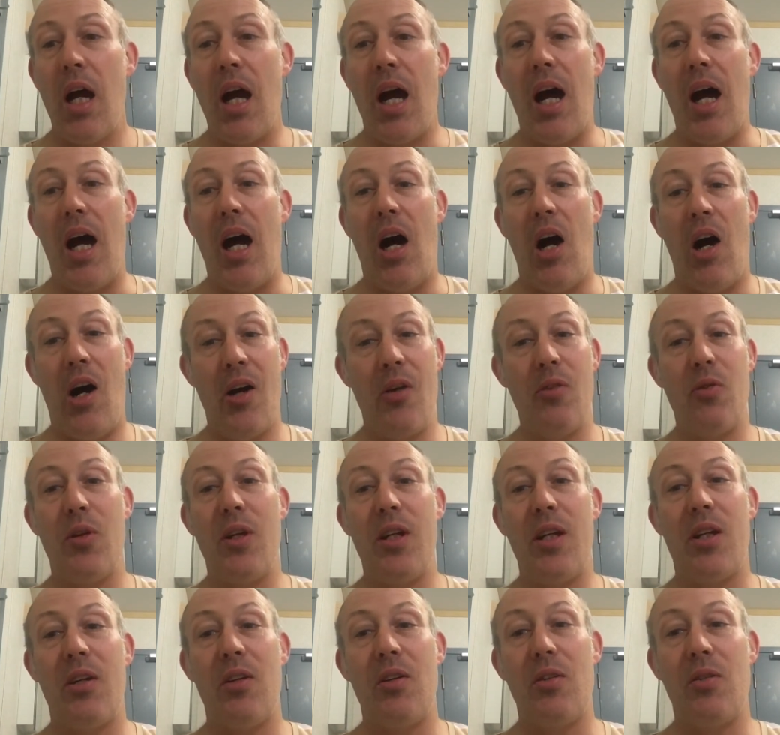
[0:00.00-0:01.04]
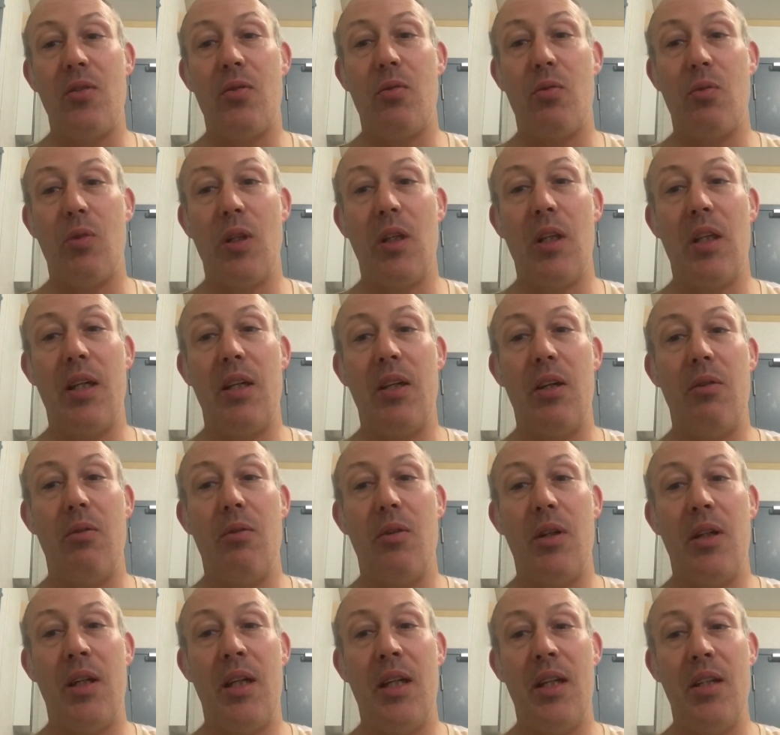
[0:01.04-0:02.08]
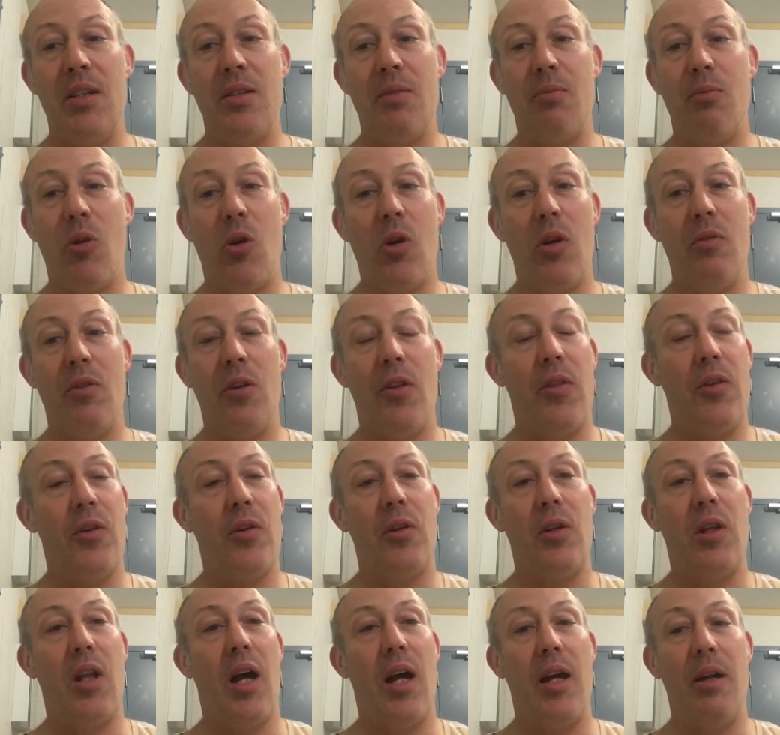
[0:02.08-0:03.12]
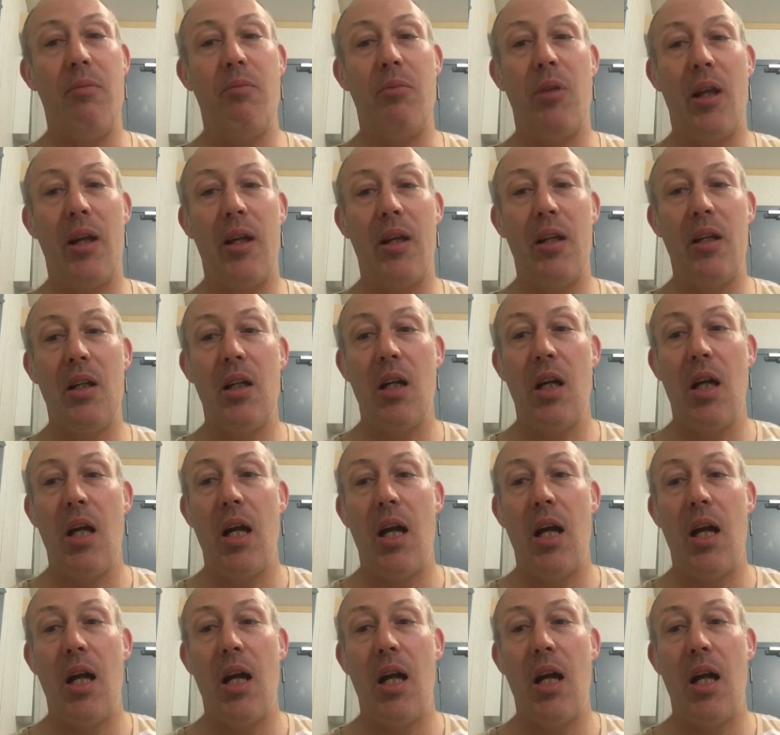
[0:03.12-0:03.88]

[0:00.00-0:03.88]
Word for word: Uh, Henrique is really, he's more of a third line player.